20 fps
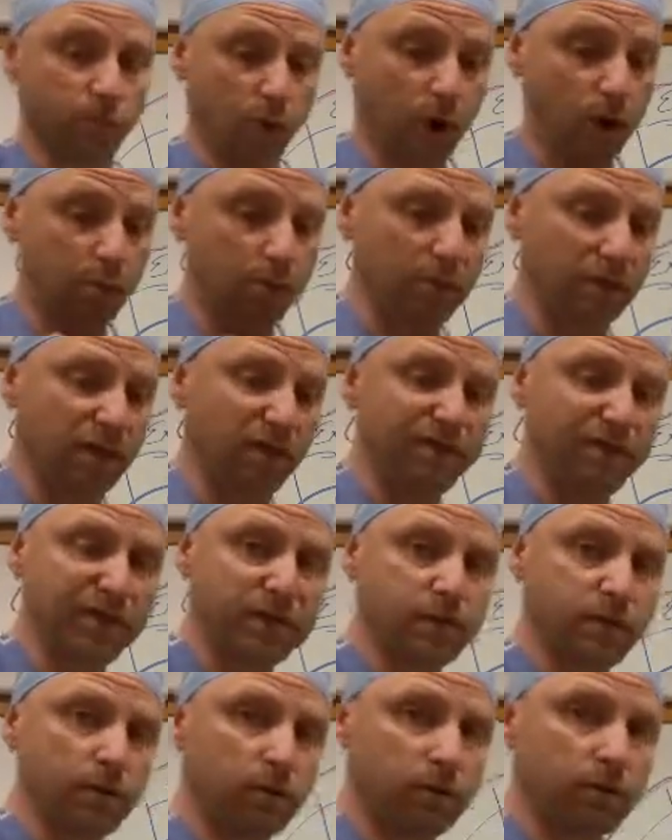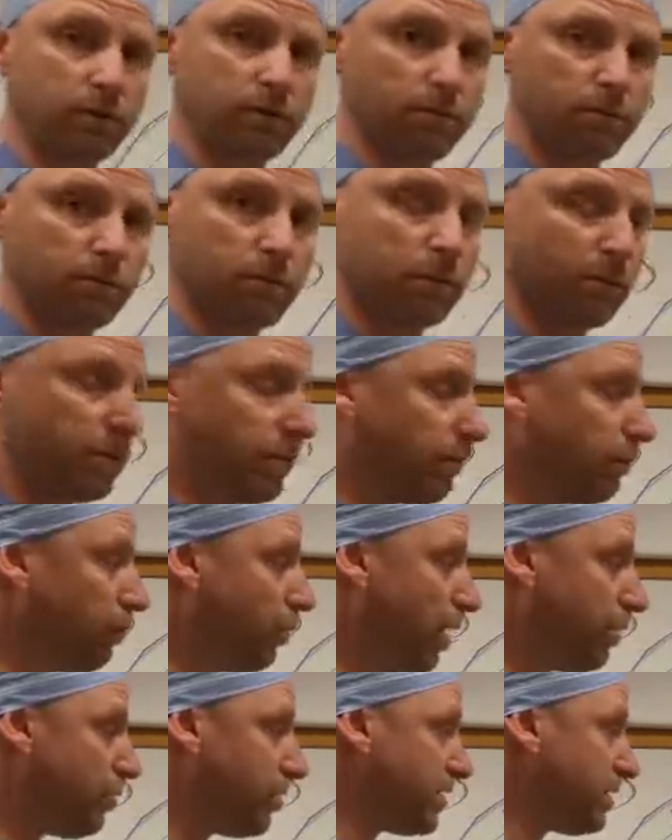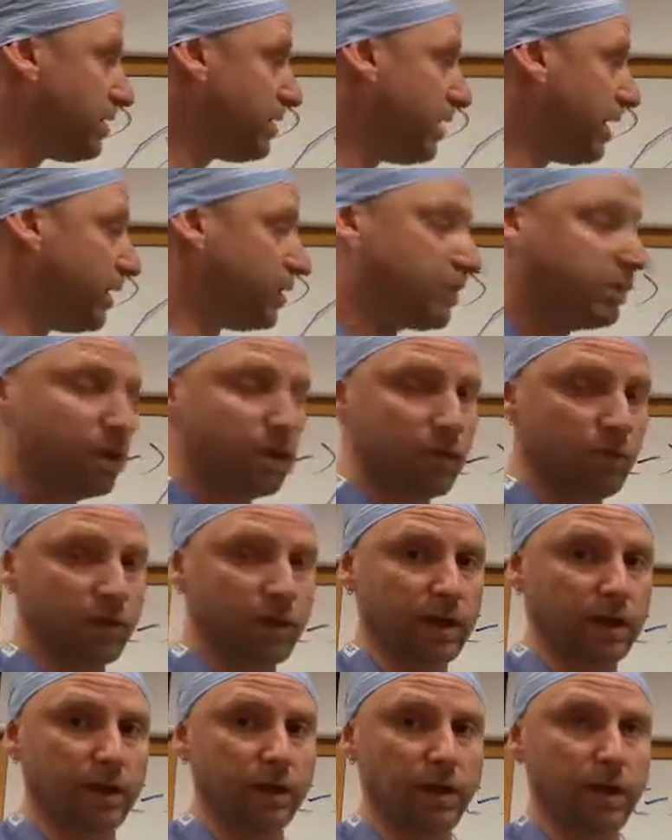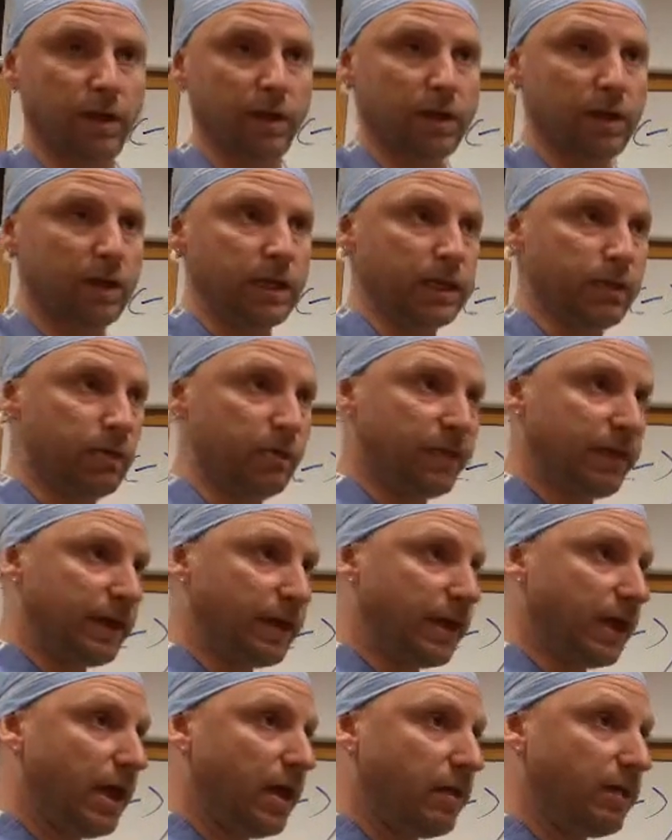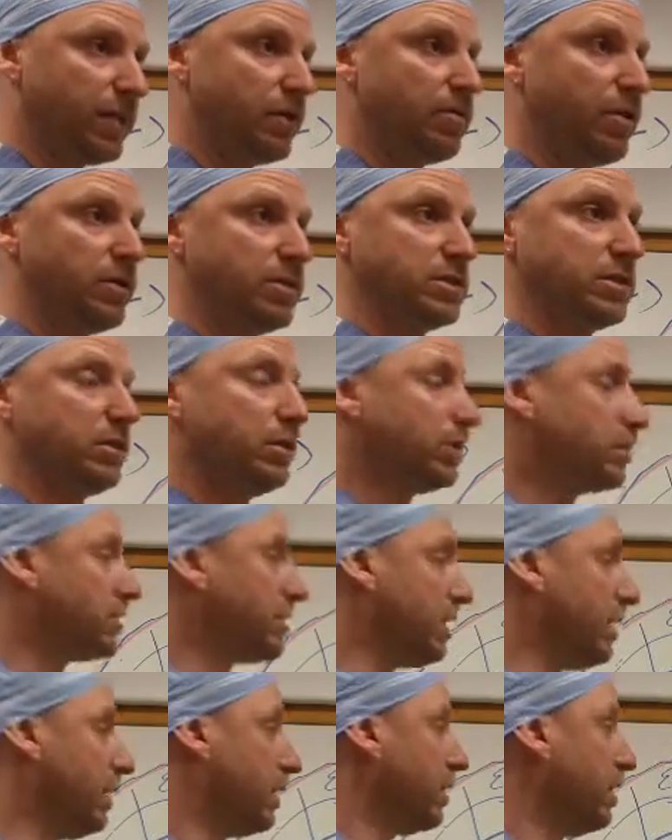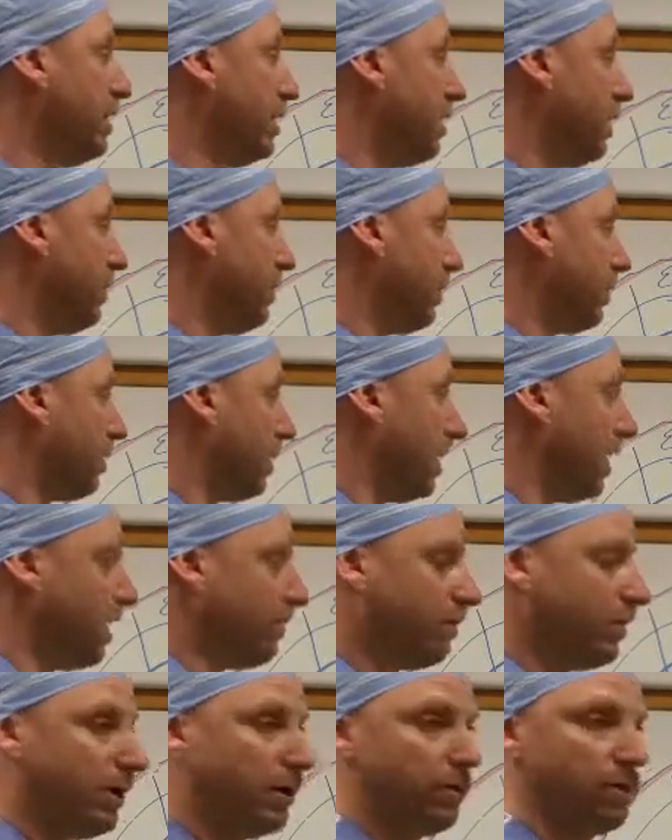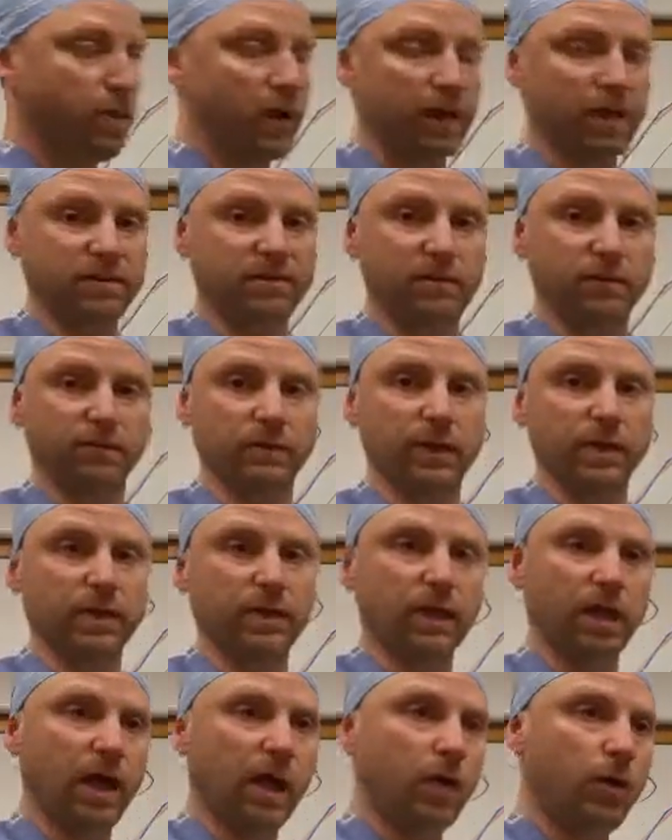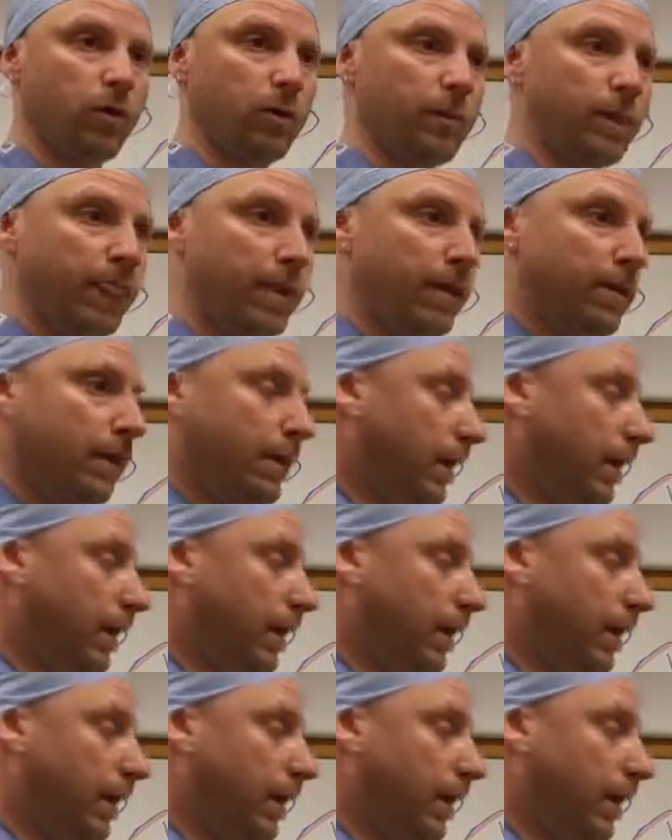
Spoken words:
probably a physical representation of what you would think a healthy person looks like. They're going to have a relatively low